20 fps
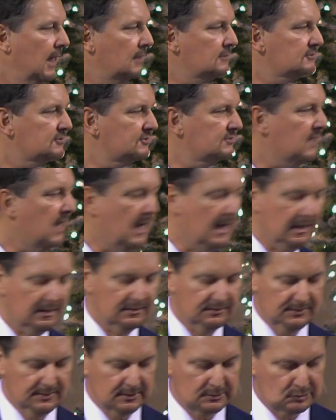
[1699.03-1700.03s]

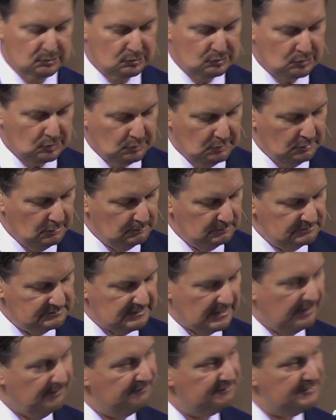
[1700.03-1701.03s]
outside the
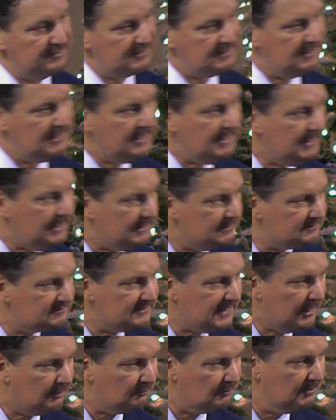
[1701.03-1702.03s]
tombs of the
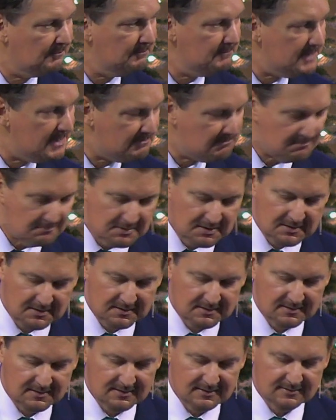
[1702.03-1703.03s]
kings. Now
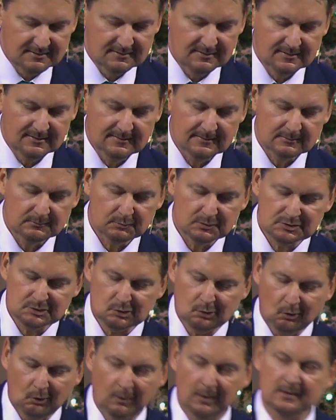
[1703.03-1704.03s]
remember when
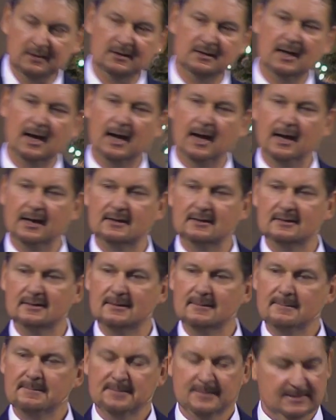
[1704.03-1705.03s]
Jehoiada died,
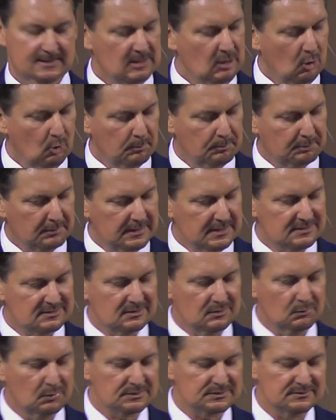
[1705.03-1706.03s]
the old
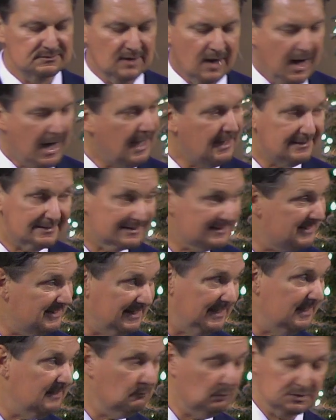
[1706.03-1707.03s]
priest who was not a
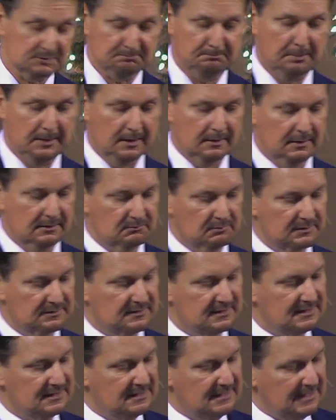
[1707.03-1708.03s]
king was buried
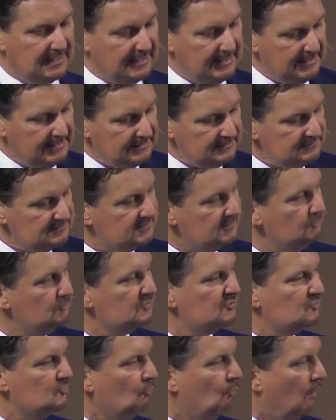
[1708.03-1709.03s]
with the kings. He
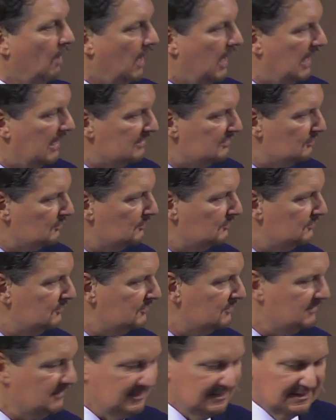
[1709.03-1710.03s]
was so
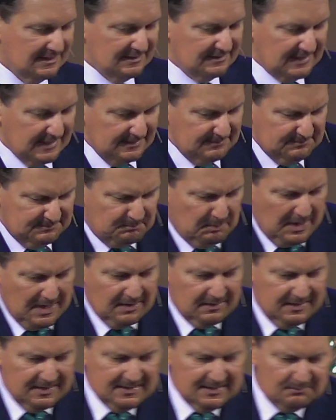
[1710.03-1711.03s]
honored. They
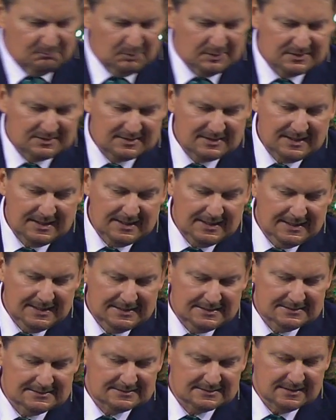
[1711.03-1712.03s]
buried him with
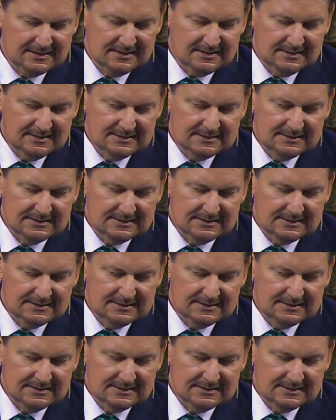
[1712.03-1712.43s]
kings.